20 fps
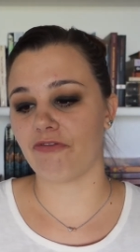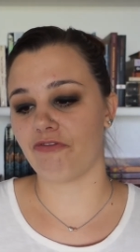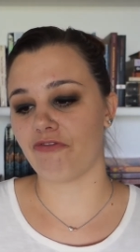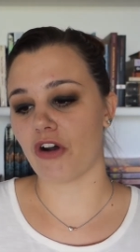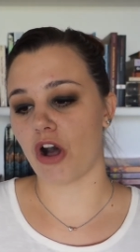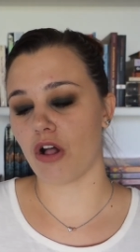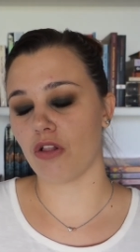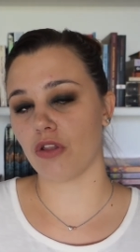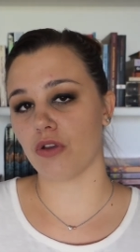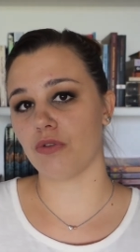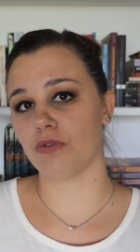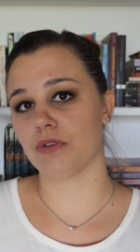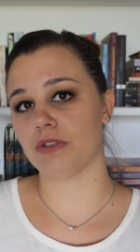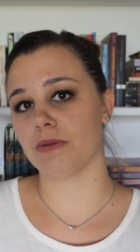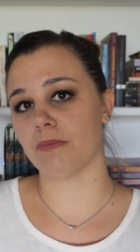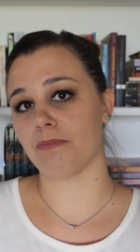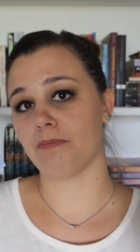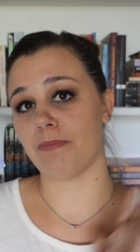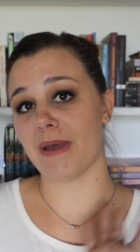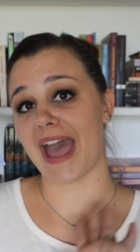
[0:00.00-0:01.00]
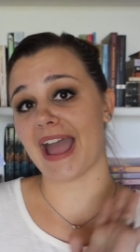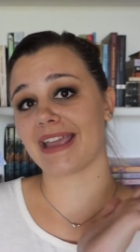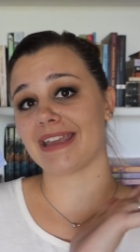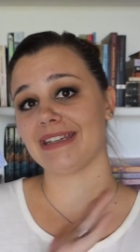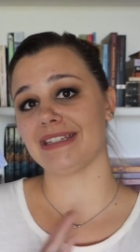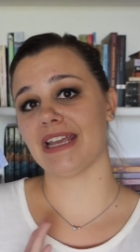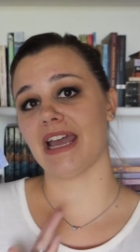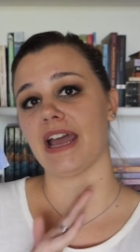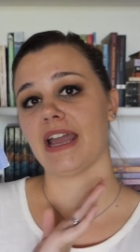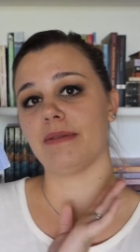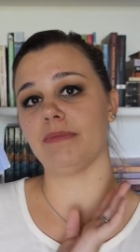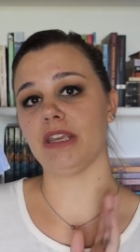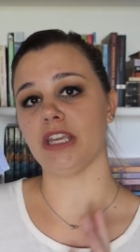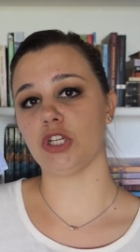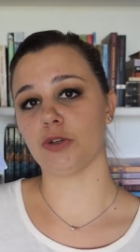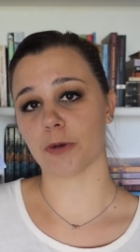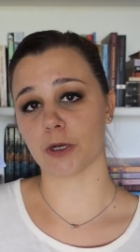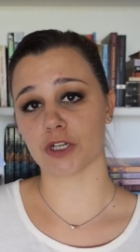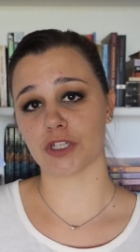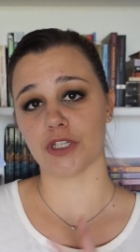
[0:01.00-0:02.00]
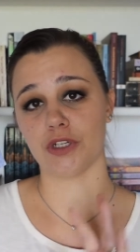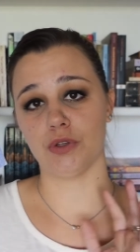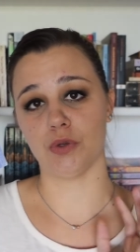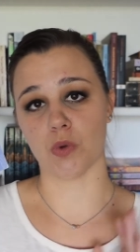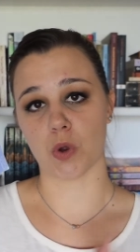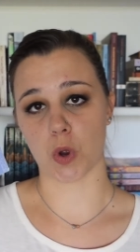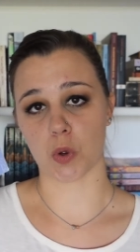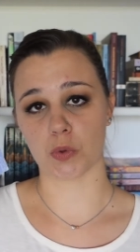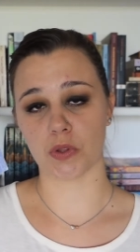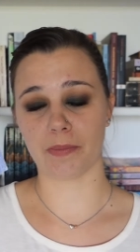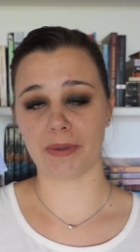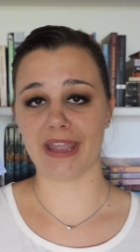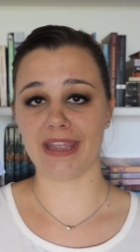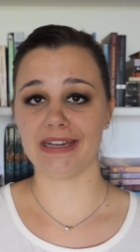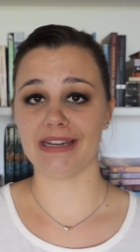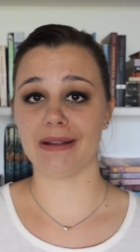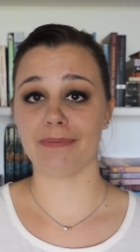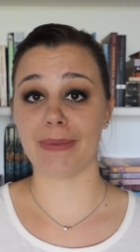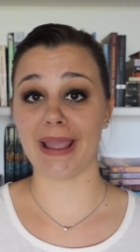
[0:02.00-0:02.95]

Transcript: follows back in time each person who owned the